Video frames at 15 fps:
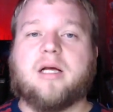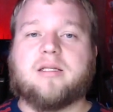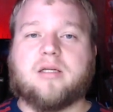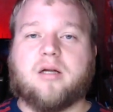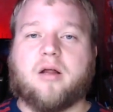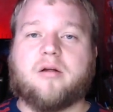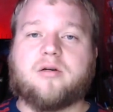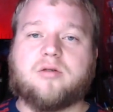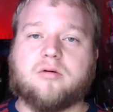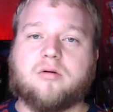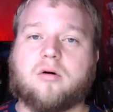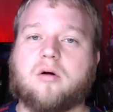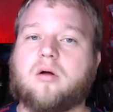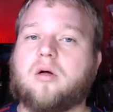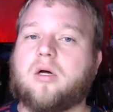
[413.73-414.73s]
It's another
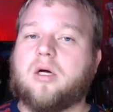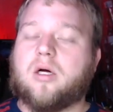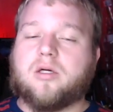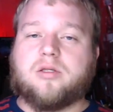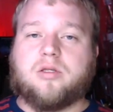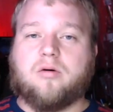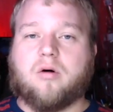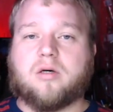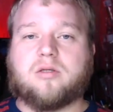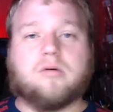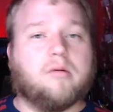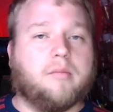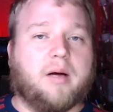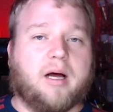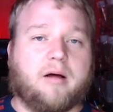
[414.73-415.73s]
tool to our
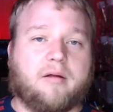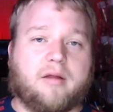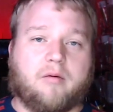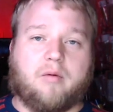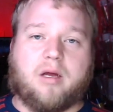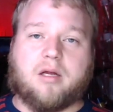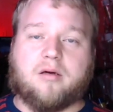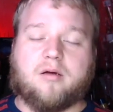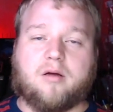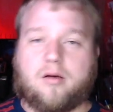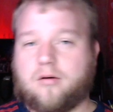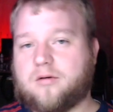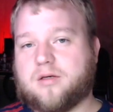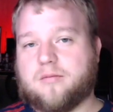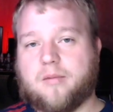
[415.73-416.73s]
tool belt that we can
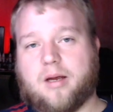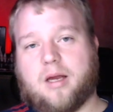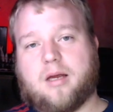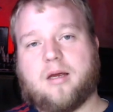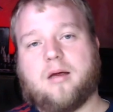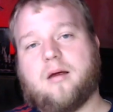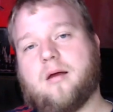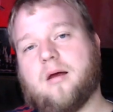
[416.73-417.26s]
do to make